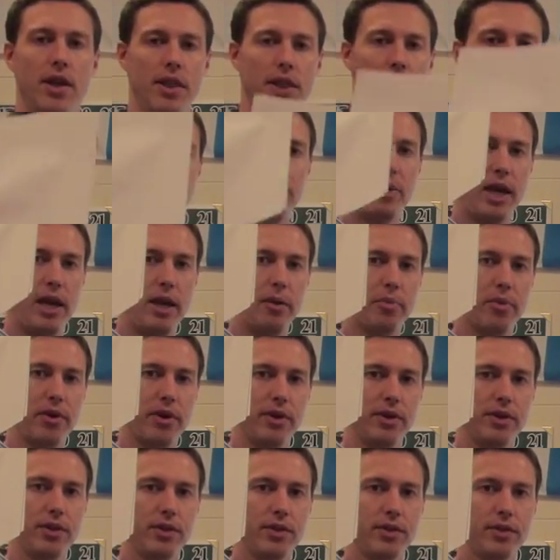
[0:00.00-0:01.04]
the
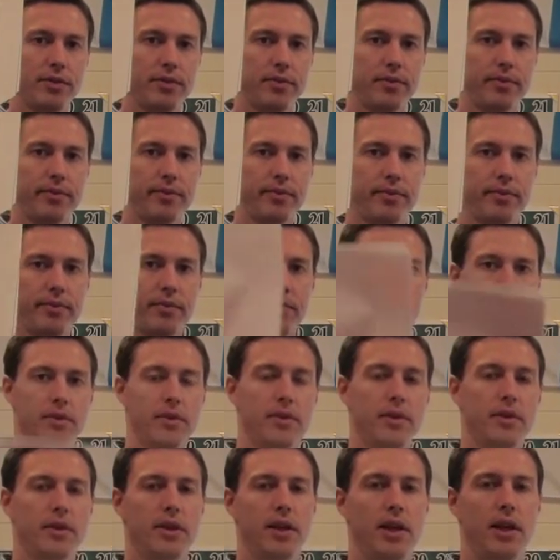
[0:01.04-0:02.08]
papers.
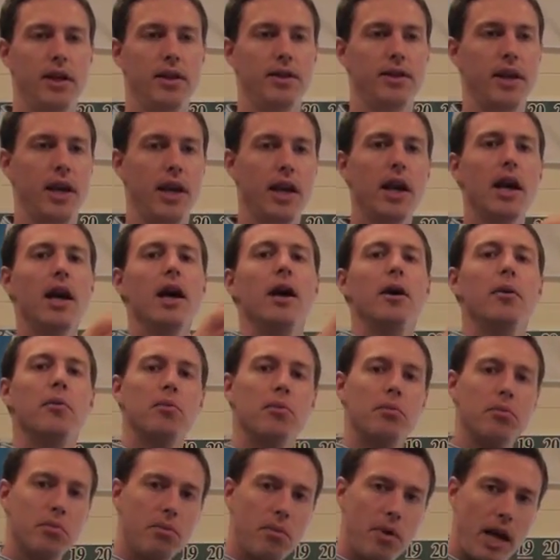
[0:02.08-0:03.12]
I'll say,
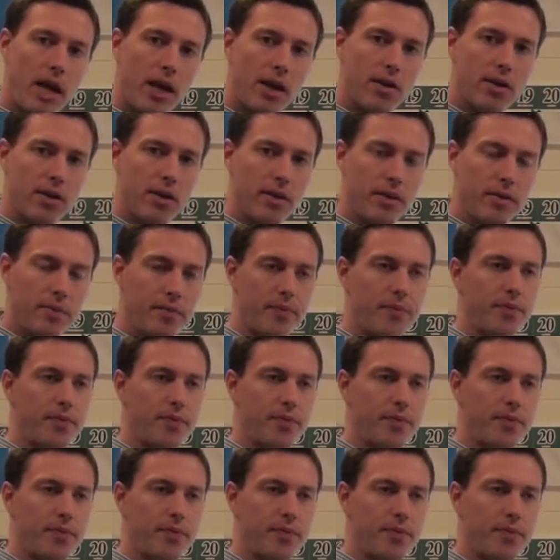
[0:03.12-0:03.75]
Michael,